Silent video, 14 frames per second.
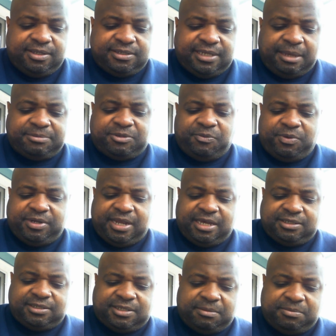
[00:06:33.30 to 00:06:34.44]
Samson went down
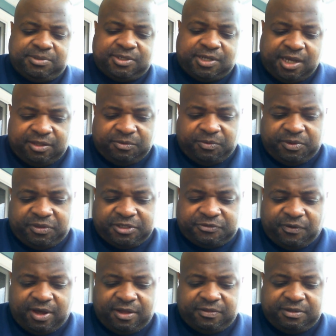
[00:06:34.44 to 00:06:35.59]
to Timnah together with his
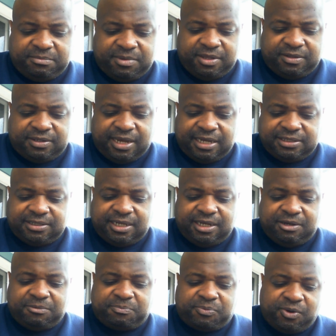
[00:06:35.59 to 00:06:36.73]
father and mother. As they
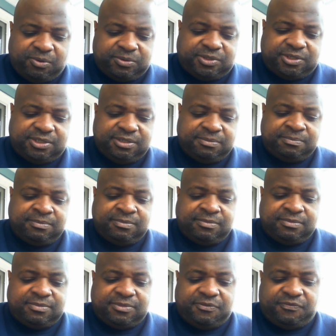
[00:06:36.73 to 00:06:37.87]
approached
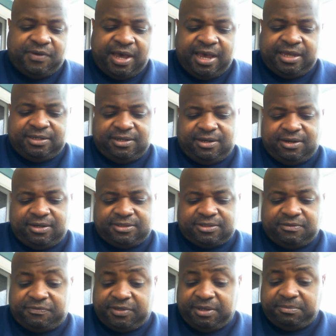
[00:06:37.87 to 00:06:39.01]
the vineyards
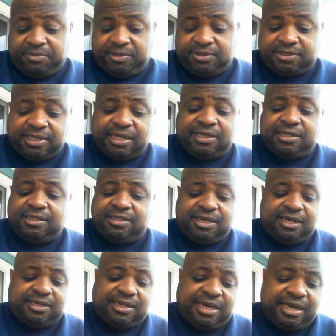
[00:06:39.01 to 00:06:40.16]
of Timnah, suddenly a
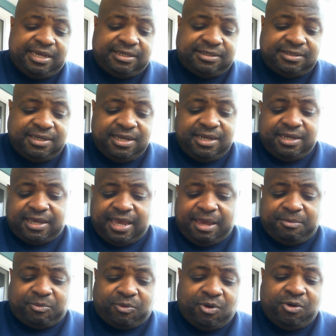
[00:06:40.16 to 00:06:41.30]
young lion
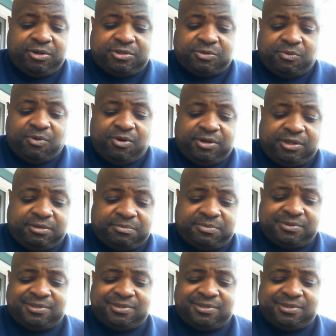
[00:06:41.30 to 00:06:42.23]
came roaring toward him.